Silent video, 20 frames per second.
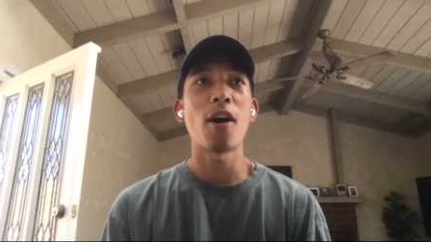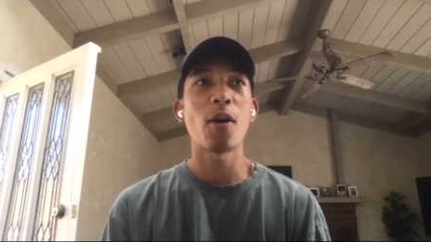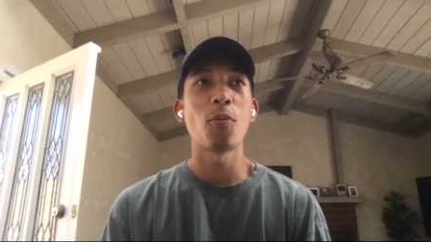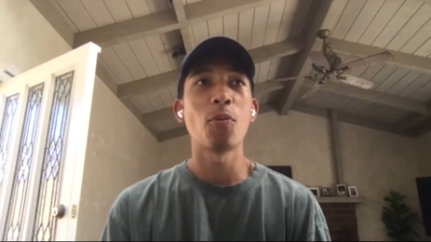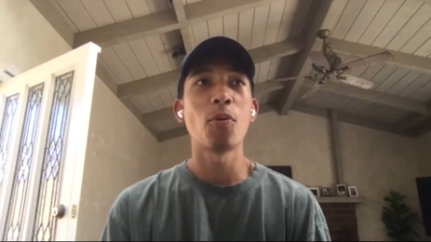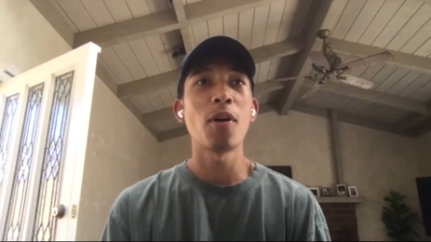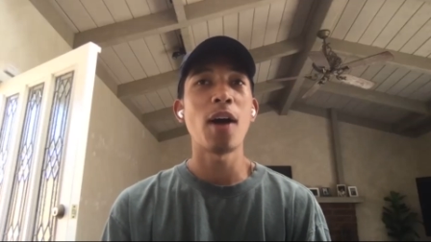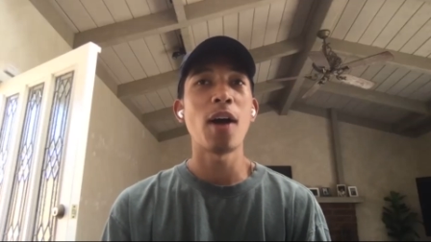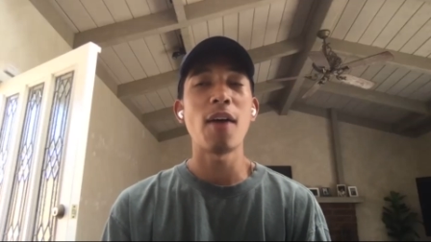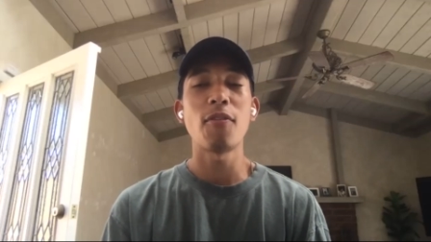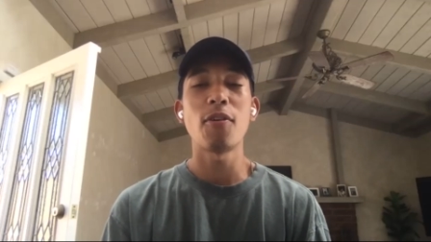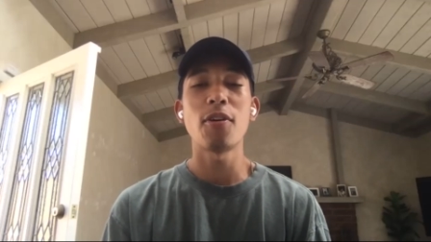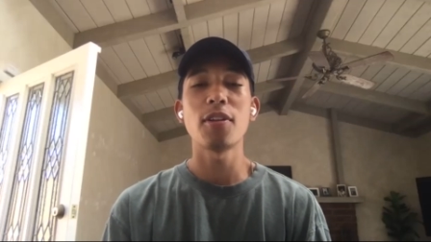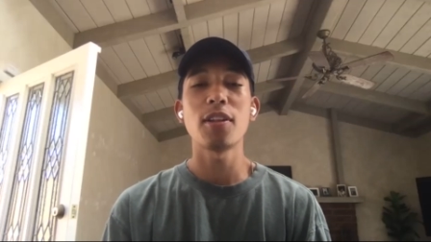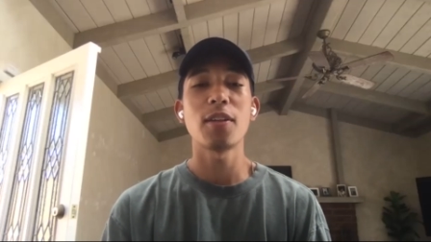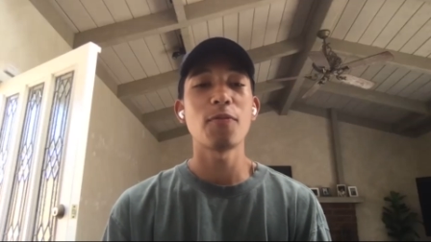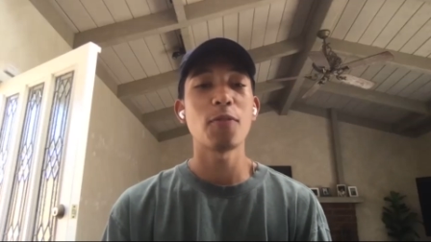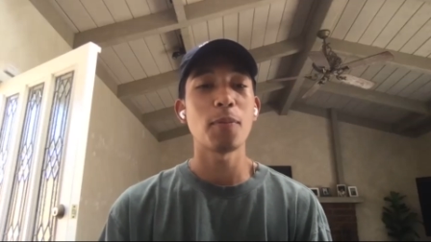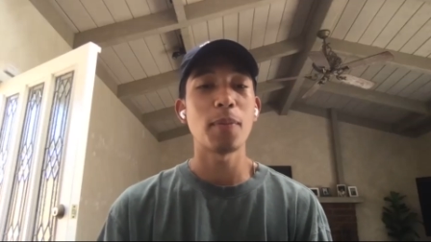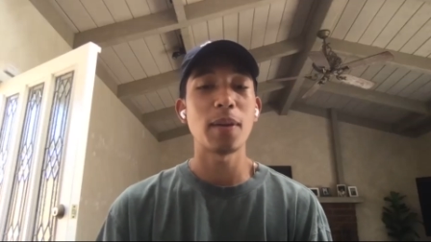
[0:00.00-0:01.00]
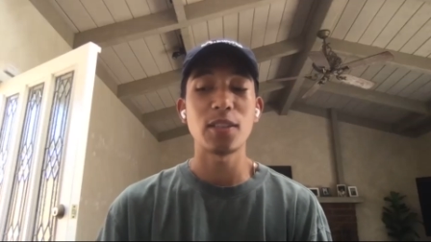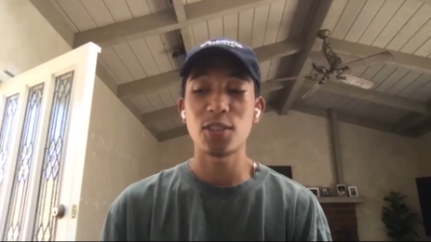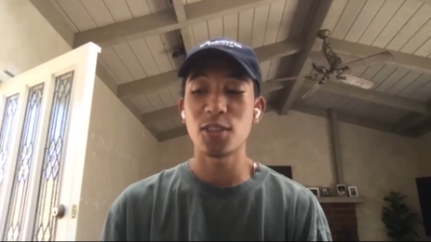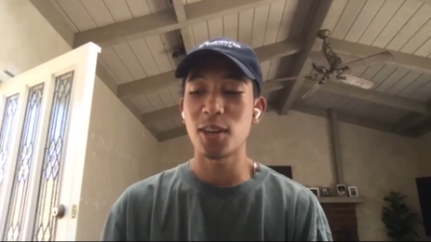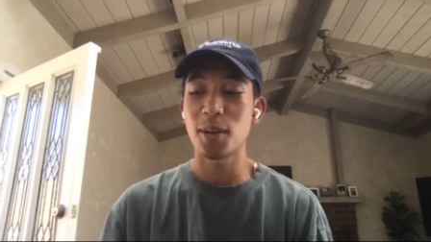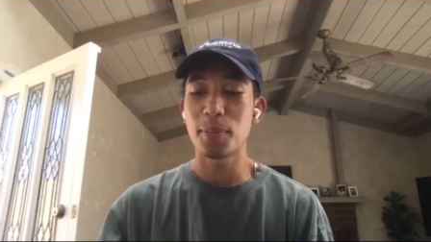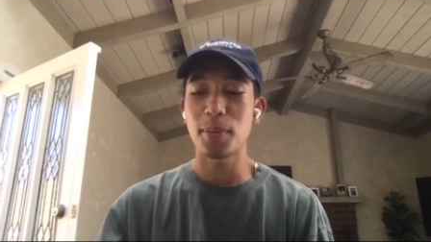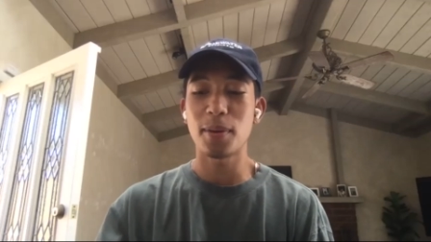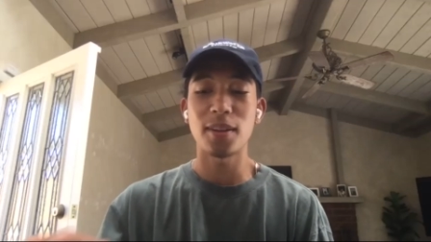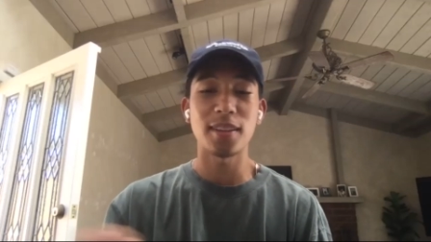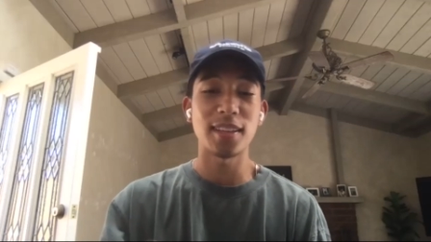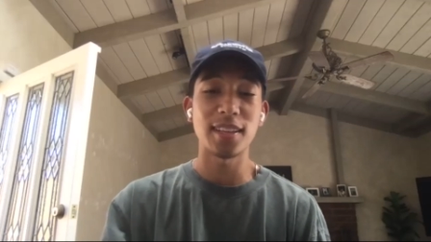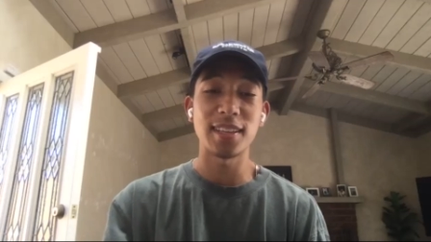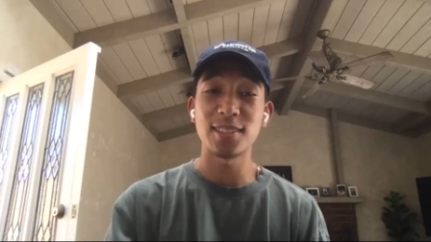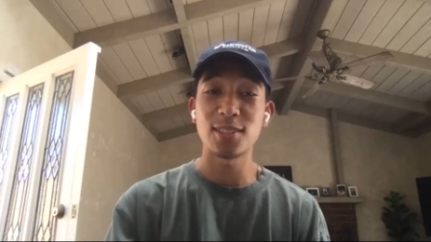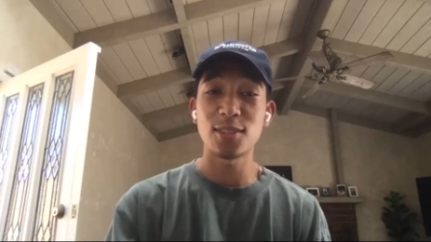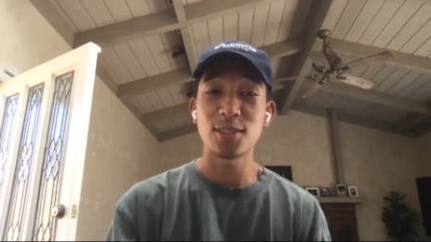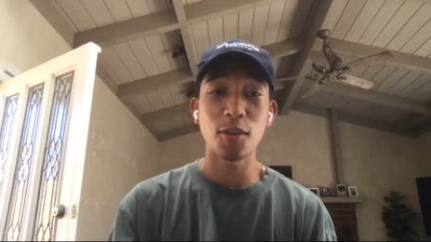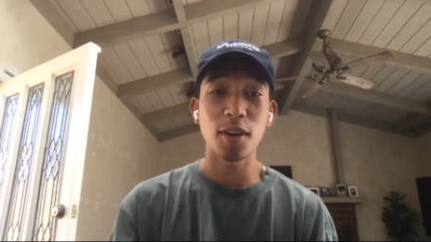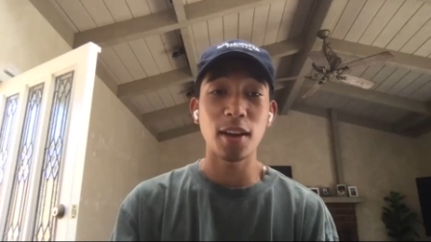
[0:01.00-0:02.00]
we'll have all the information up on the
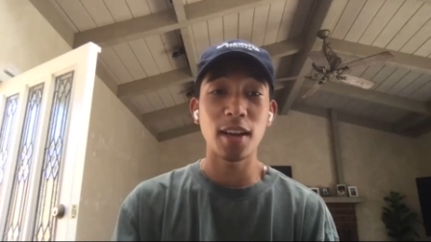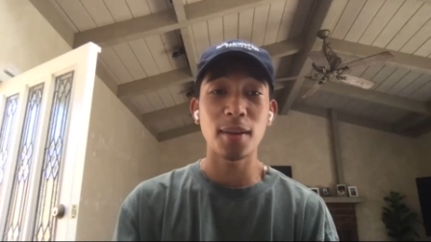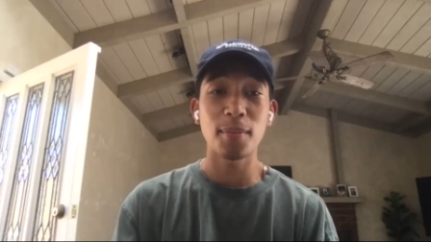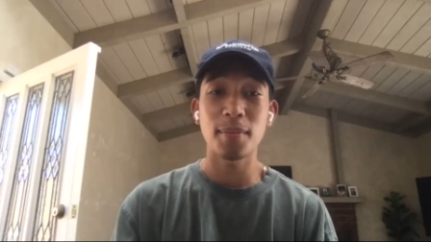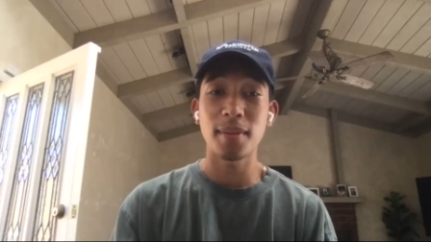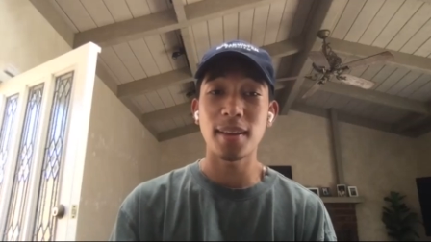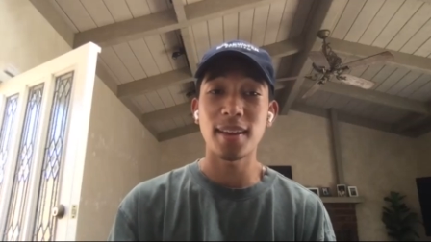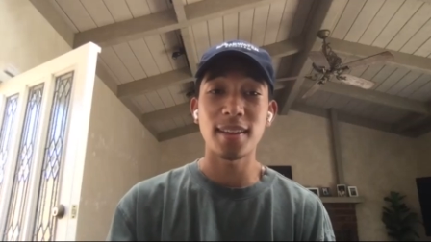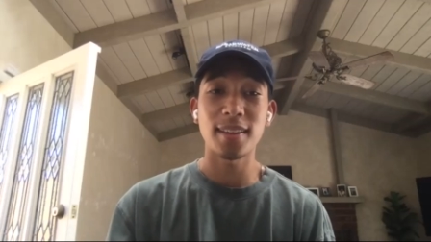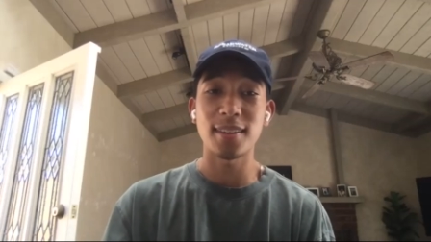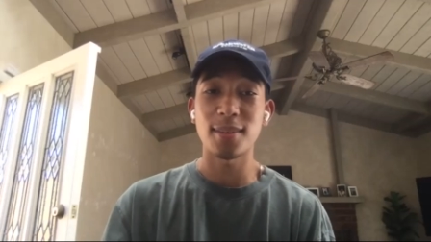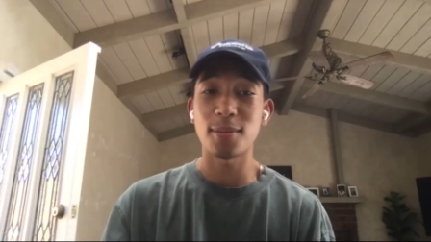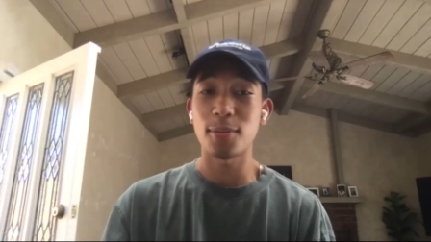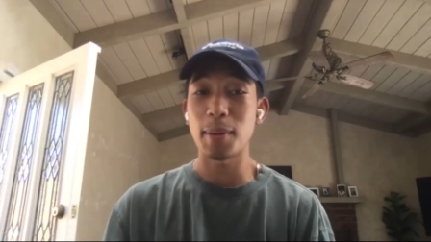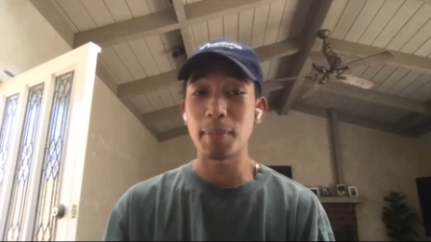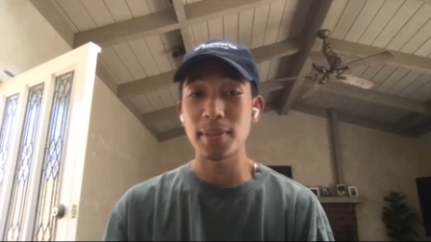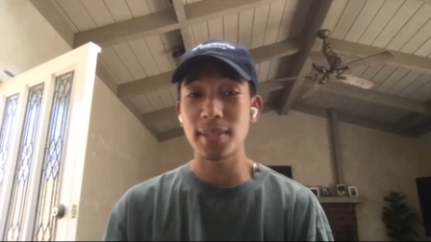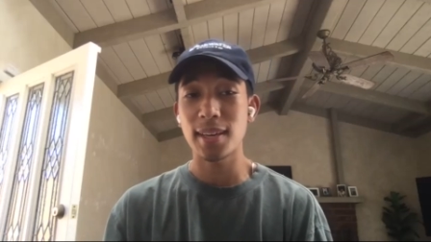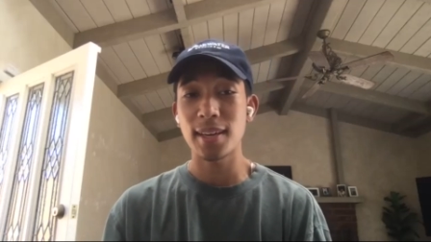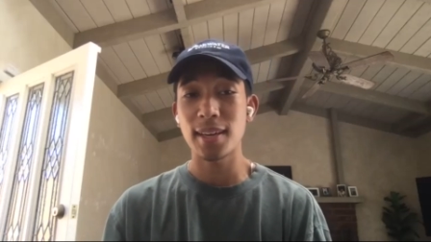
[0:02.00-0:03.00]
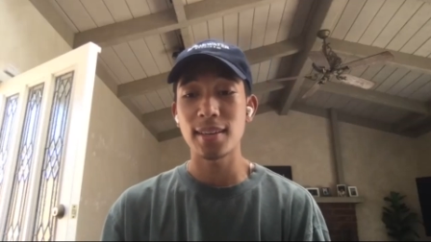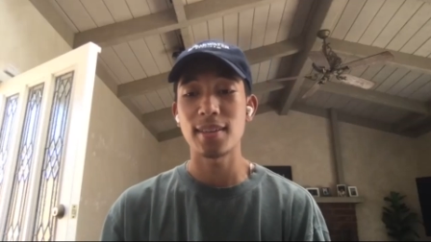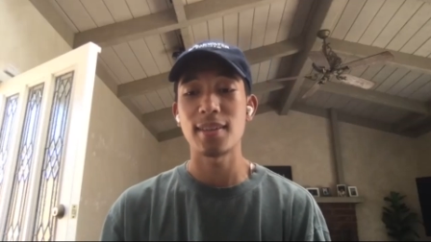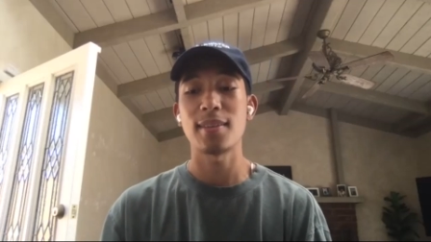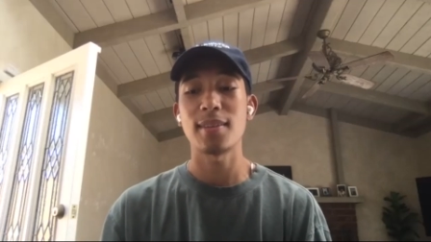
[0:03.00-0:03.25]
Instagram and the website,